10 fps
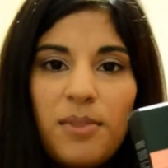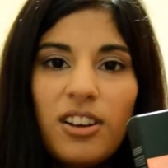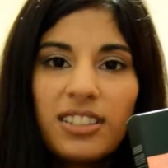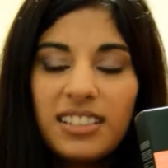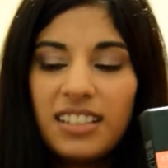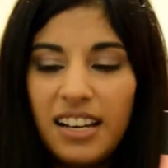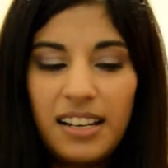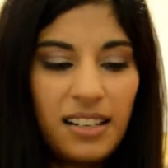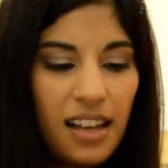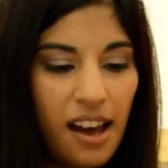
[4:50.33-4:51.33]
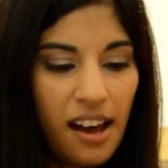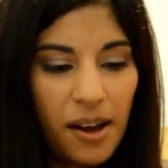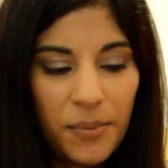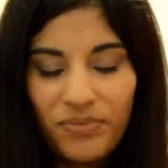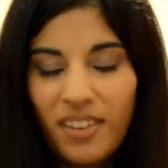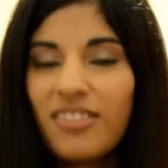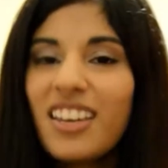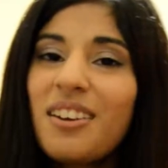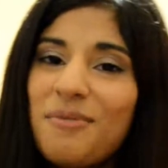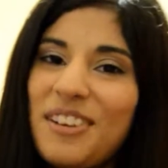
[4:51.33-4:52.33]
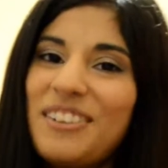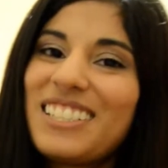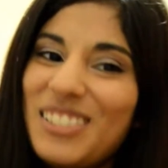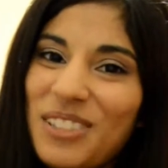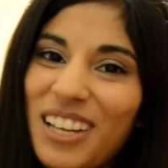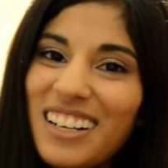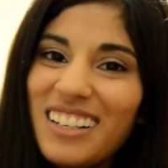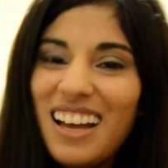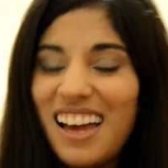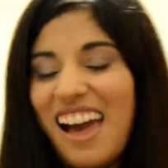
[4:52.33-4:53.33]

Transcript: L'Occitane, they are very similar.